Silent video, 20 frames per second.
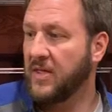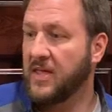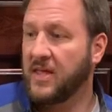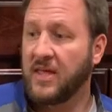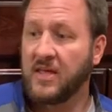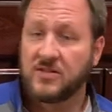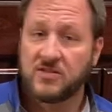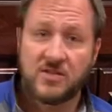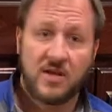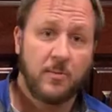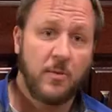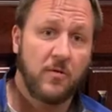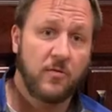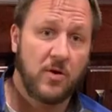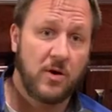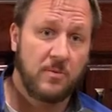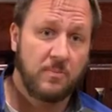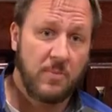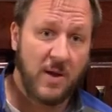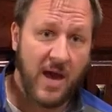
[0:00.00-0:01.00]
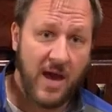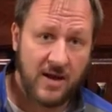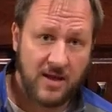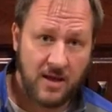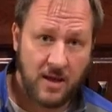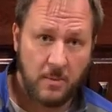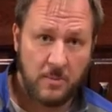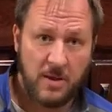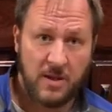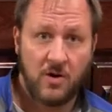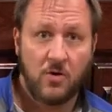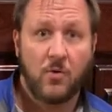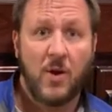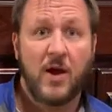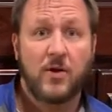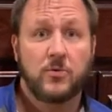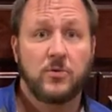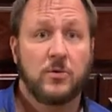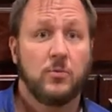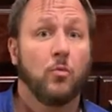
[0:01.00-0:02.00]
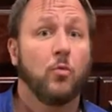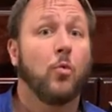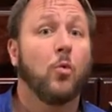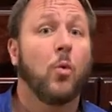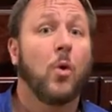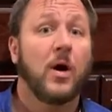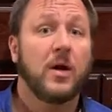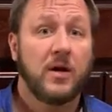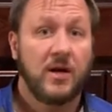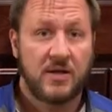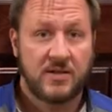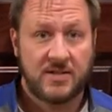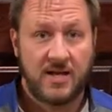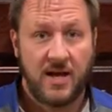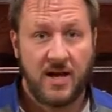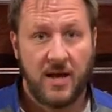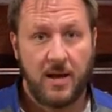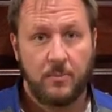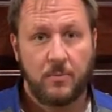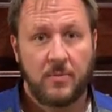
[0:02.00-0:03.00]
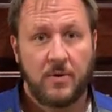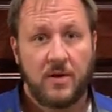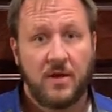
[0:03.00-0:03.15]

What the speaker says: the kids come over and pet him and interact with him one at a time.